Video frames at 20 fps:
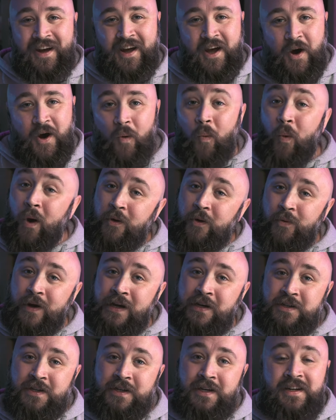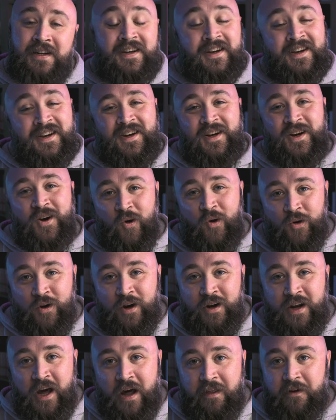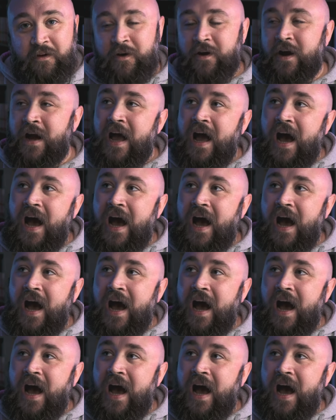one reason or another.